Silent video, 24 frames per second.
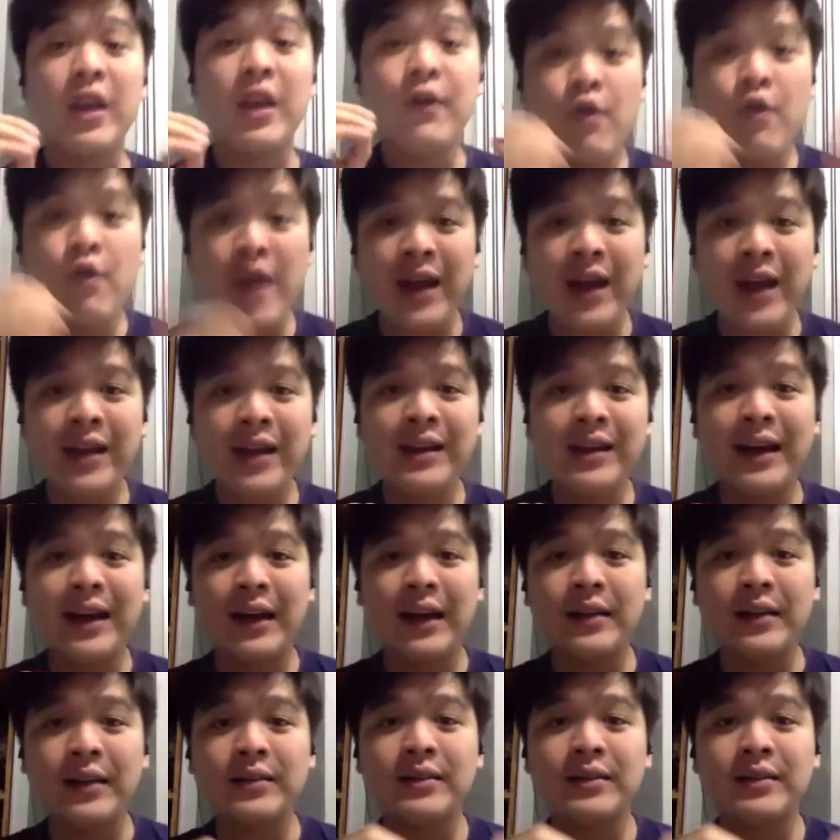
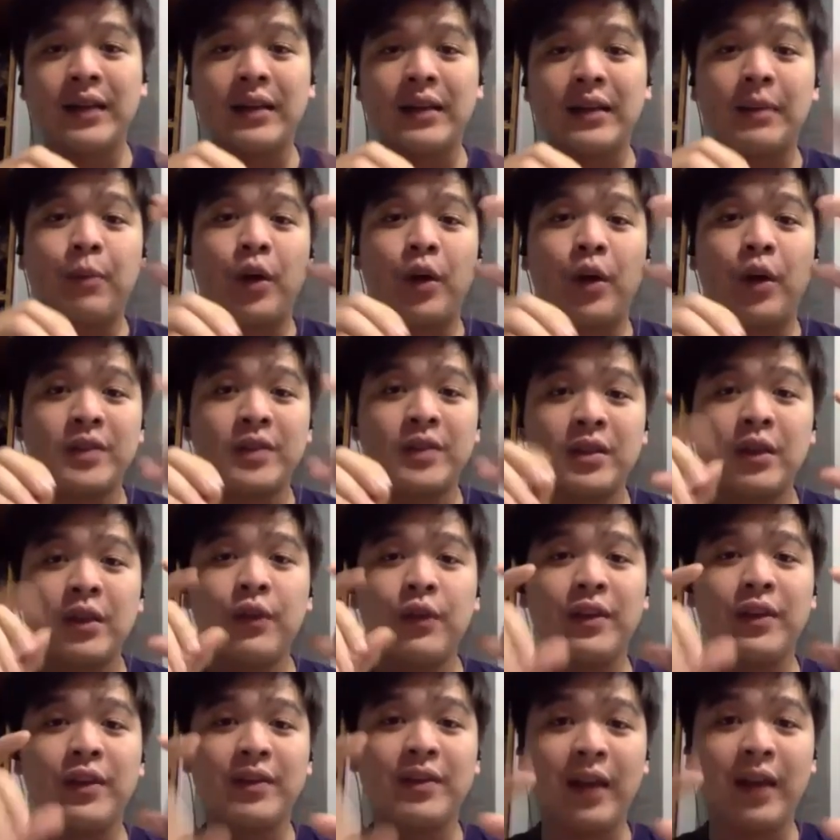recognize that the positive
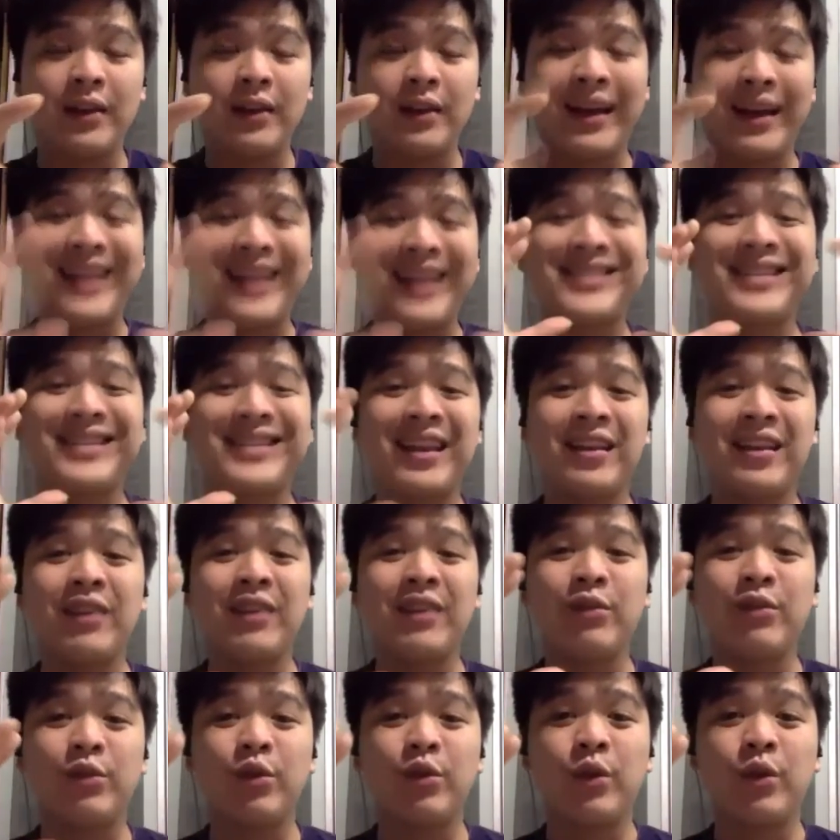intent has nothing to
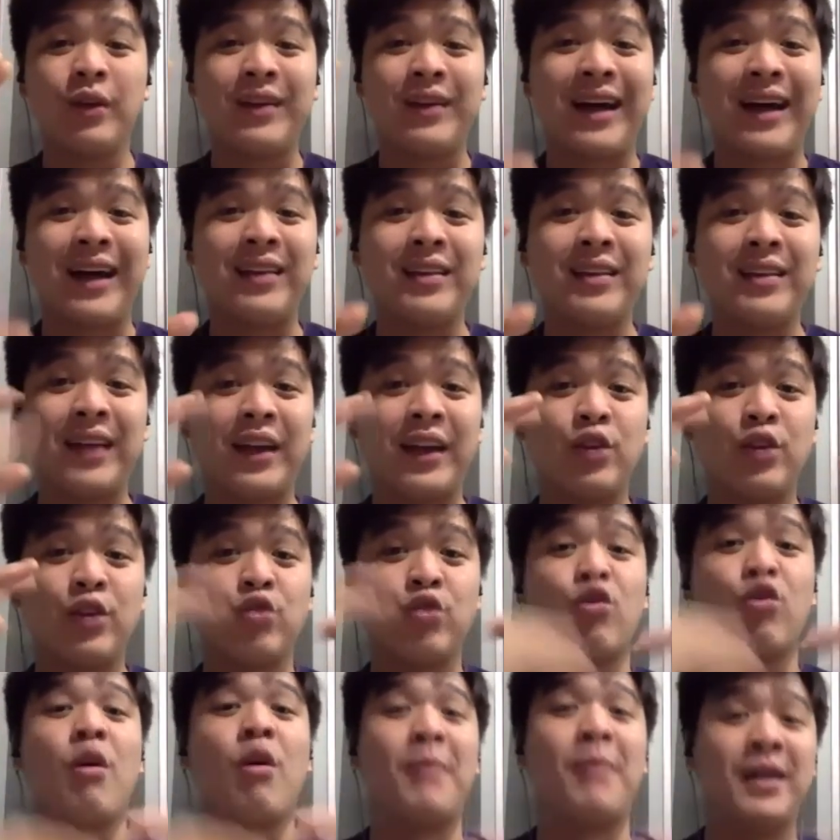do with the underlying
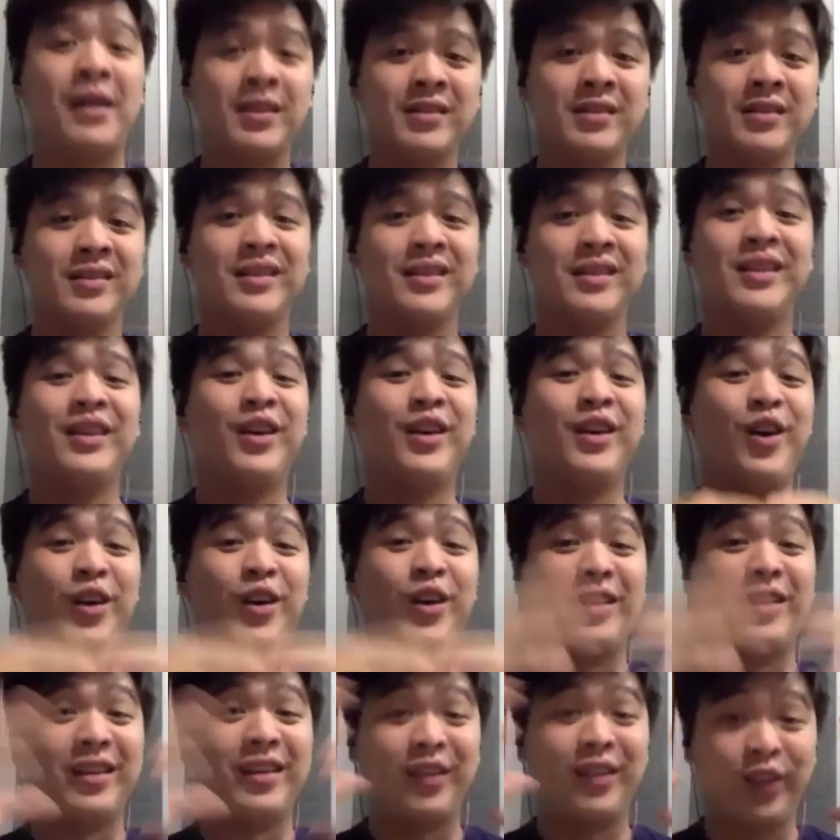traumas or
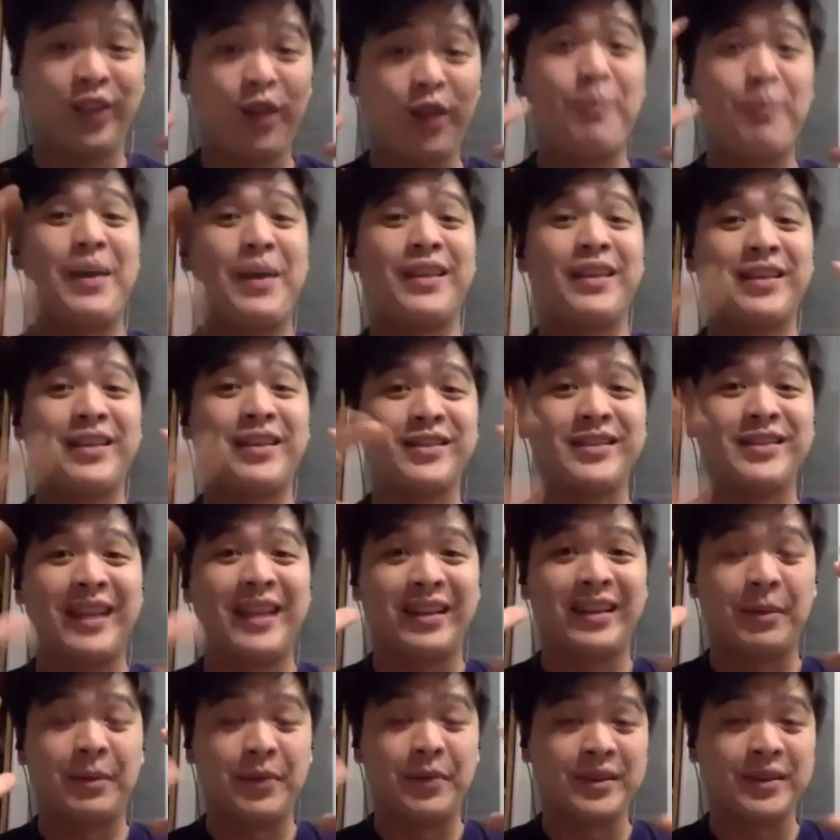the thought patterns that
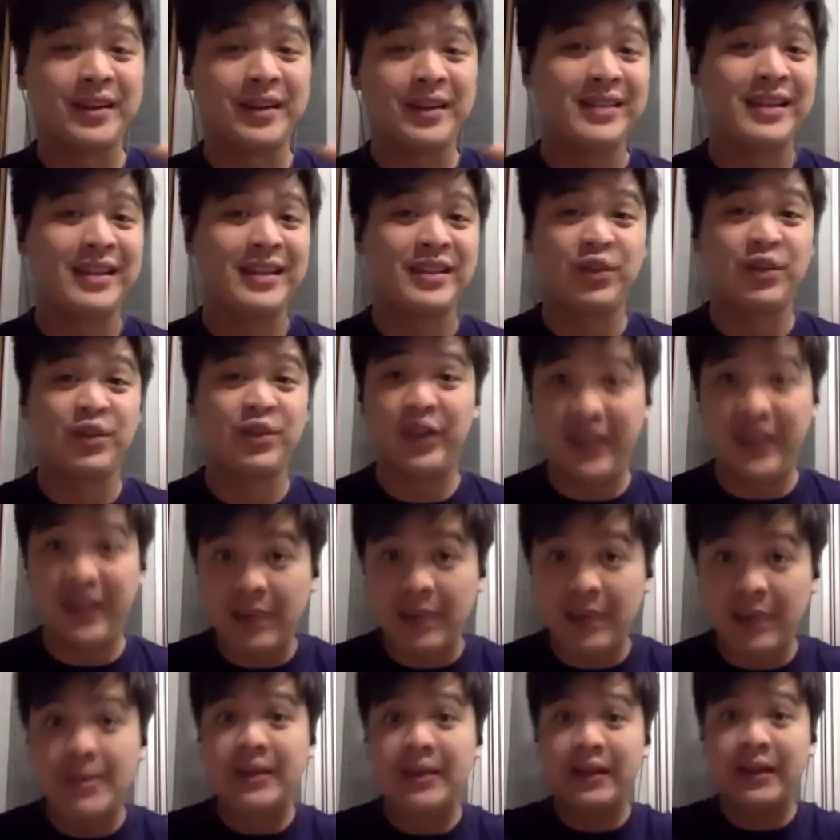the person has that is already
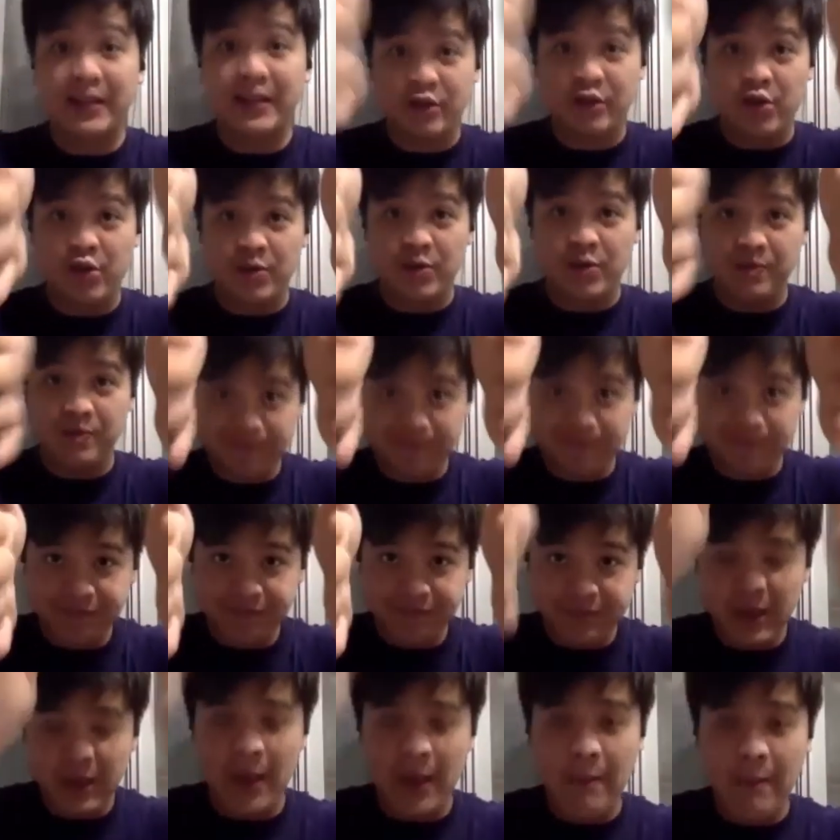limiting their scope,
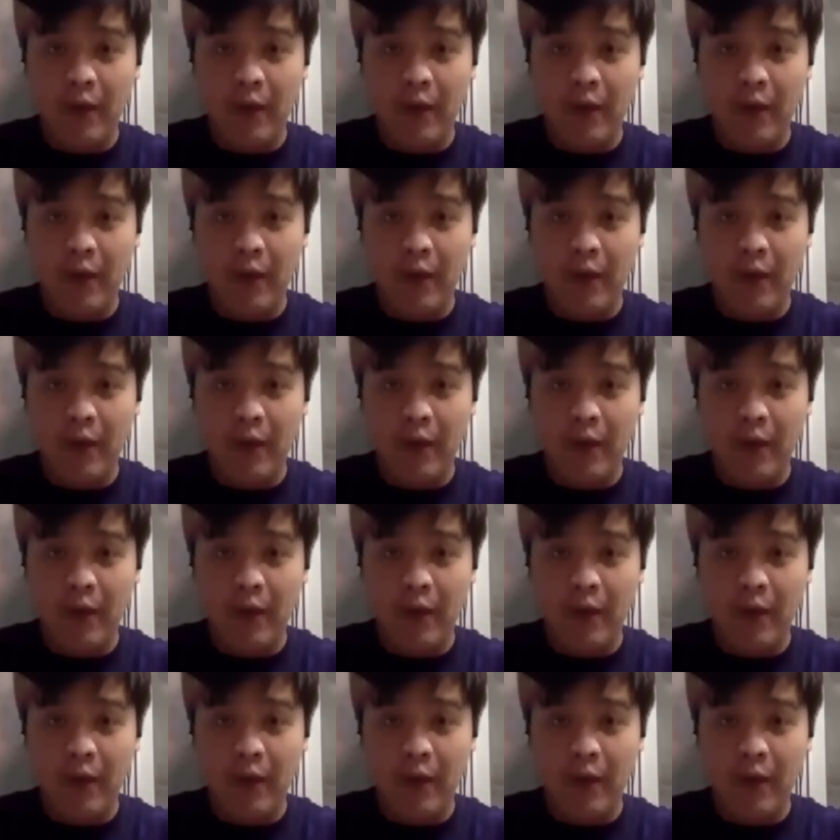but